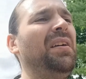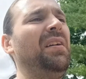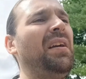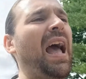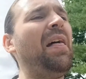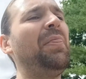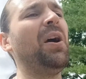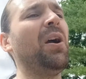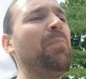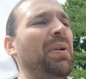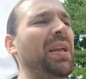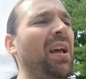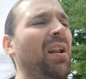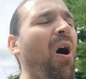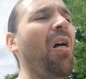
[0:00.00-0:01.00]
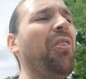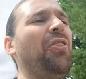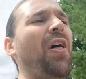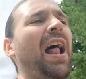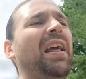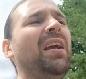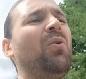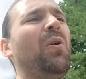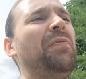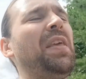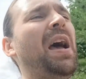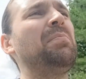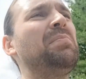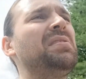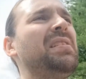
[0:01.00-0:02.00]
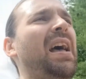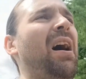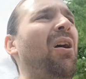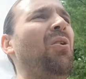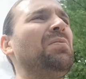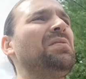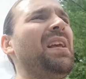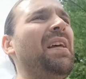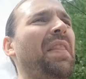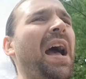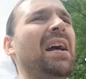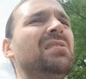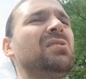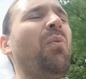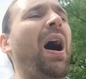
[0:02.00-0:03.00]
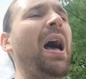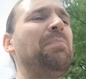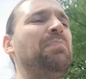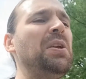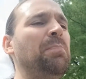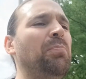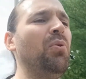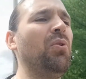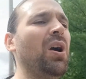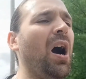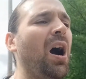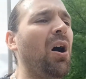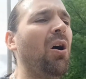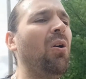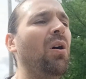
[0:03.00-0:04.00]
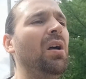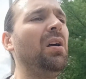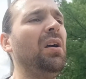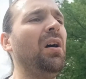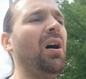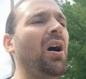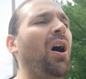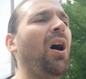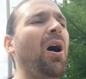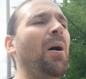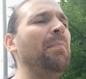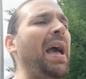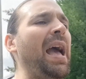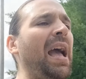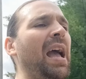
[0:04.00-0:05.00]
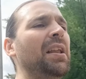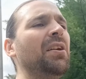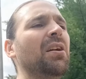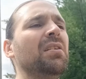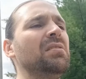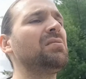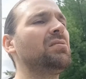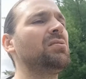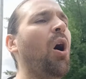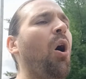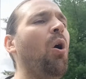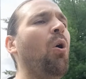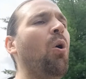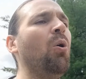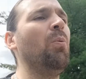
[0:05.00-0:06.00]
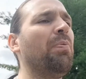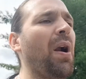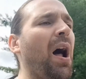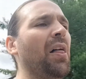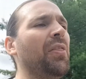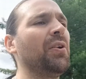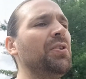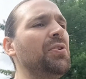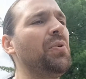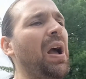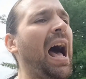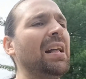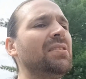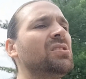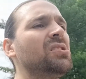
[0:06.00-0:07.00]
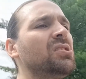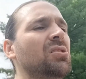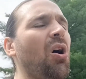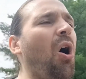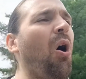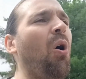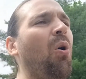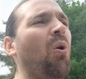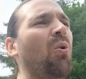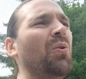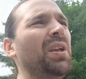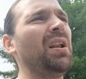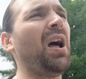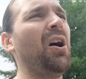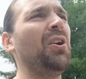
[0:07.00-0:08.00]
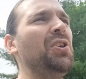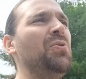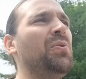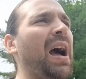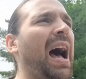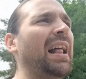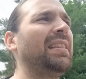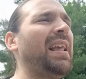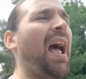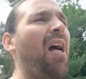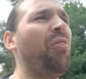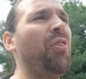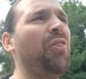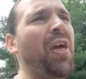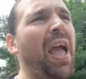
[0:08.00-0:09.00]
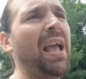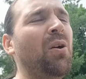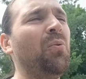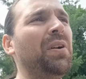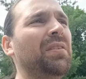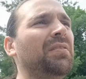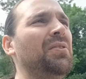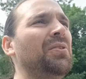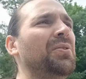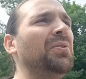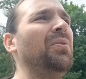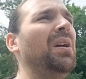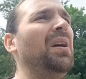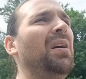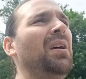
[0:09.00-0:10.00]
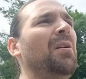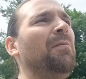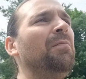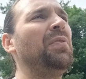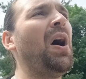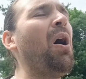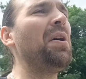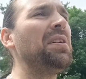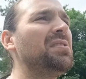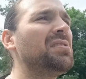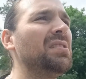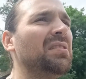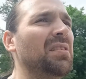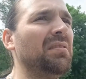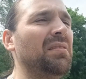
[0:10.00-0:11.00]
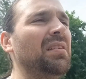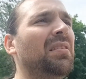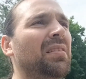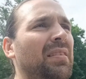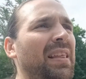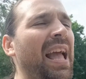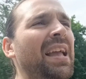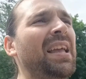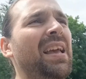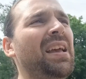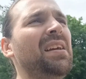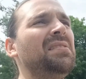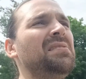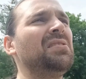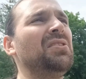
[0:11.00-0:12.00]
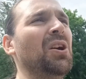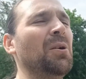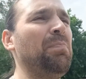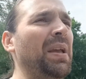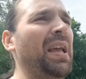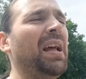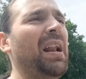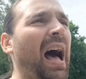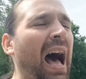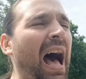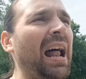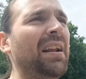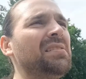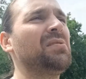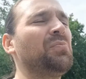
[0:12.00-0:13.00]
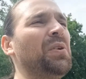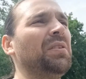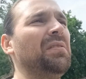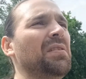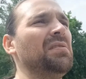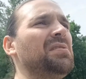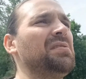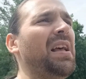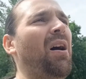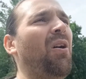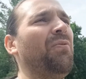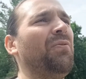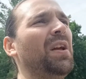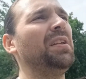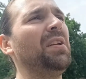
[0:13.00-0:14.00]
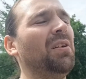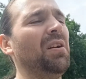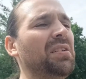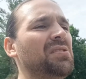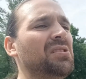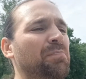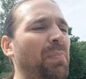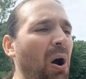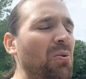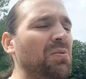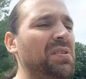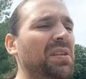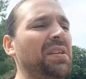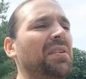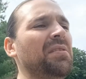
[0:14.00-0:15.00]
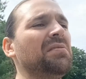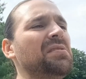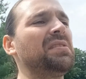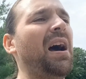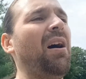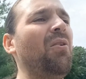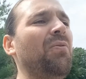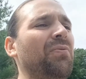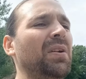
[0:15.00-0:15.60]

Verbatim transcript: and they're being authentic with themselves. And that's why people go, oh man, you're a soul brother. You got soul, you know, you got that thing with you. No, it's the, the thing is you're being honest with yourself and you're exposing yourself